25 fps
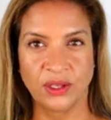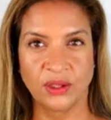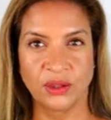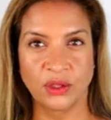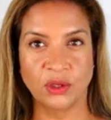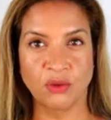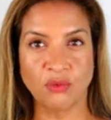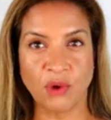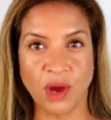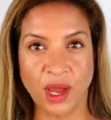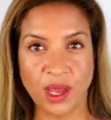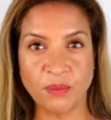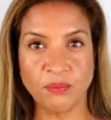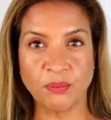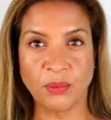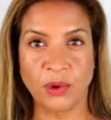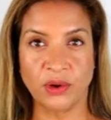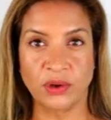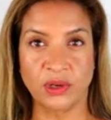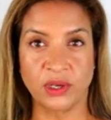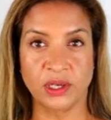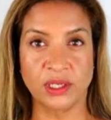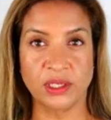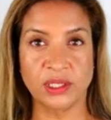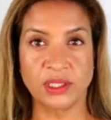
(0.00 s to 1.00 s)
The right
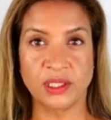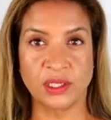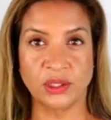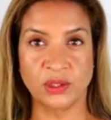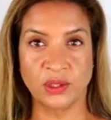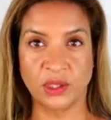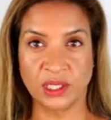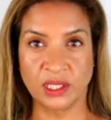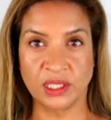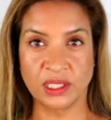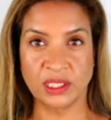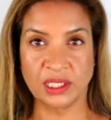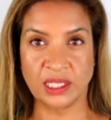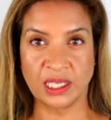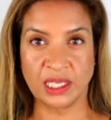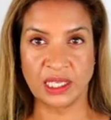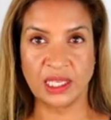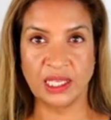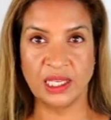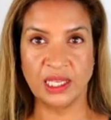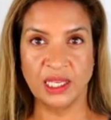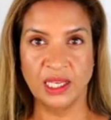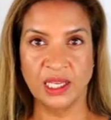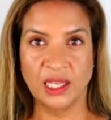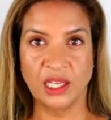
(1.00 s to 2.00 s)
bronchus, as you can see,
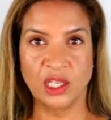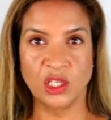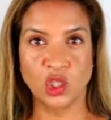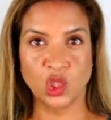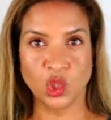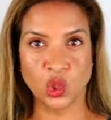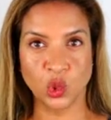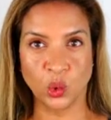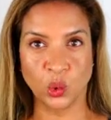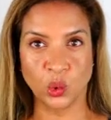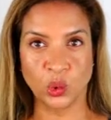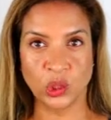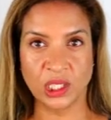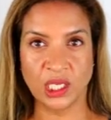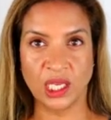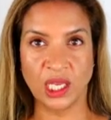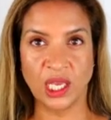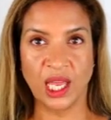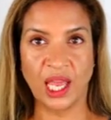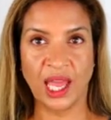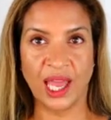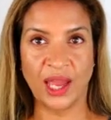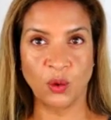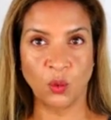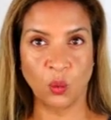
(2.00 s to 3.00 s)
is shorter
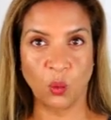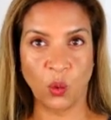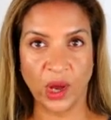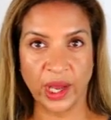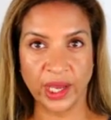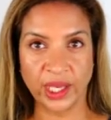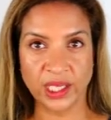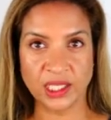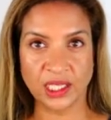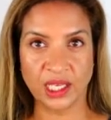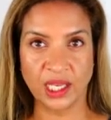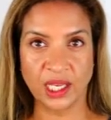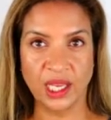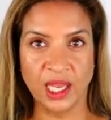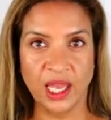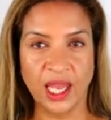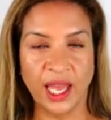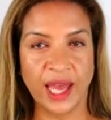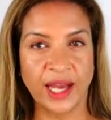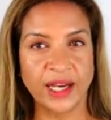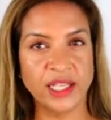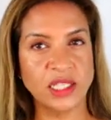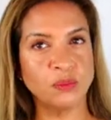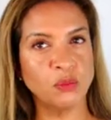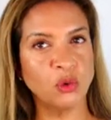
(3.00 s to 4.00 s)
and wider
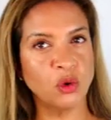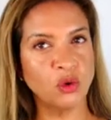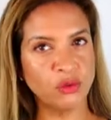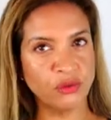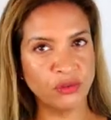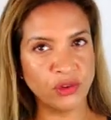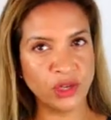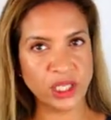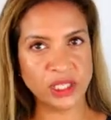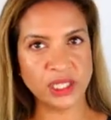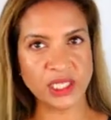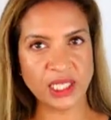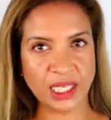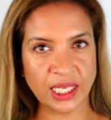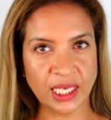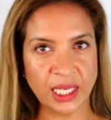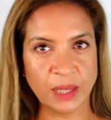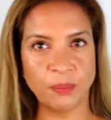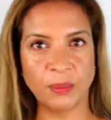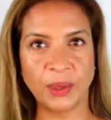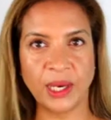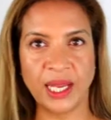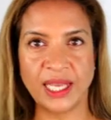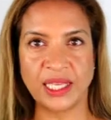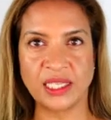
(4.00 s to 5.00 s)
and is more vertically
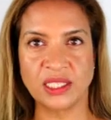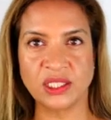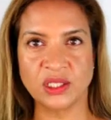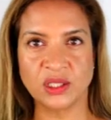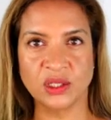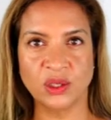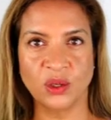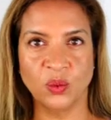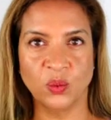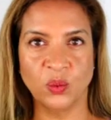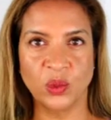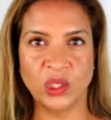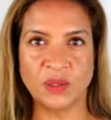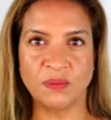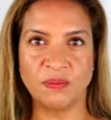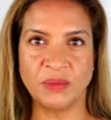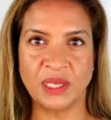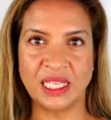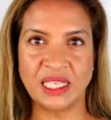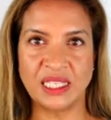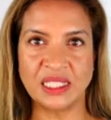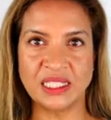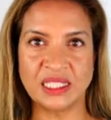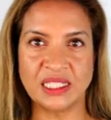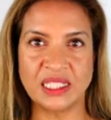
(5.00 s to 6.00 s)
placed, which
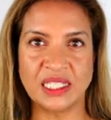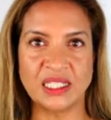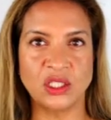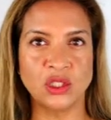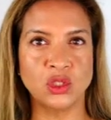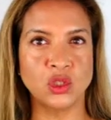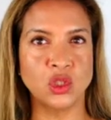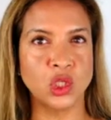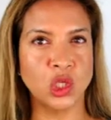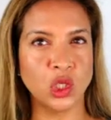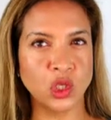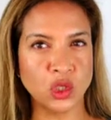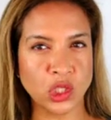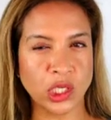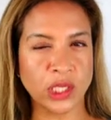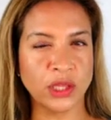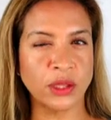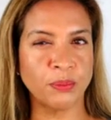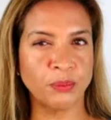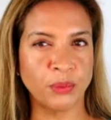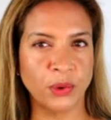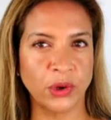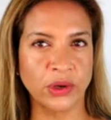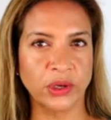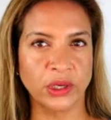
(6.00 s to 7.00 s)
means this is usually the
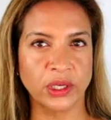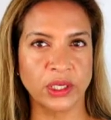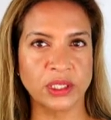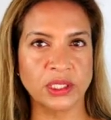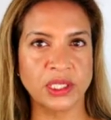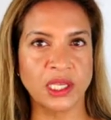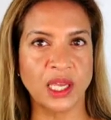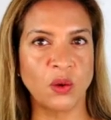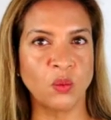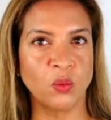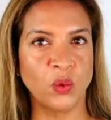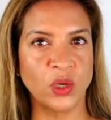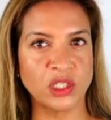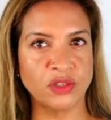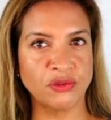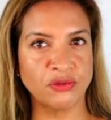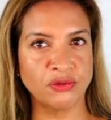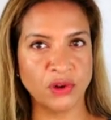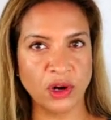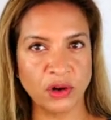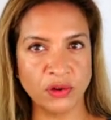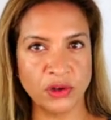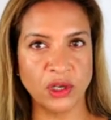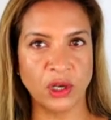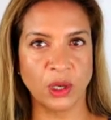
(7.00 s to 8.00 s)
bronchus in which
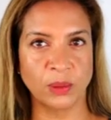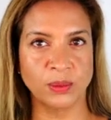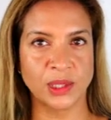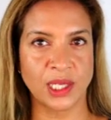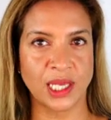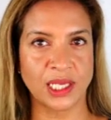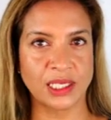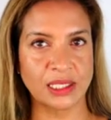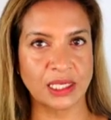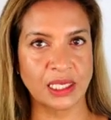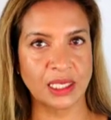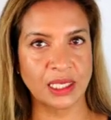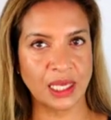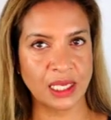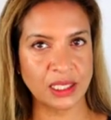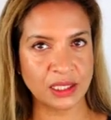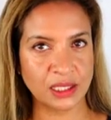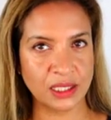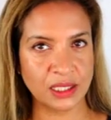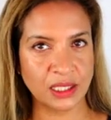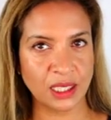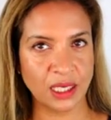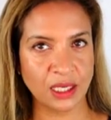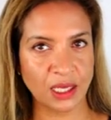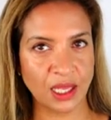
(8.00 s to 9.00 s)
foreign objects can get
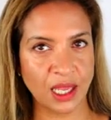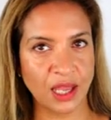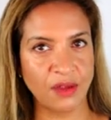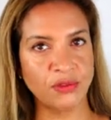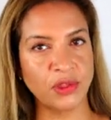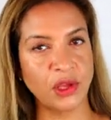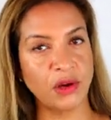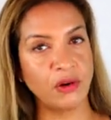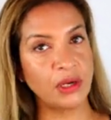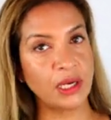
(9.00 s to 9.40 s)
stuck if they're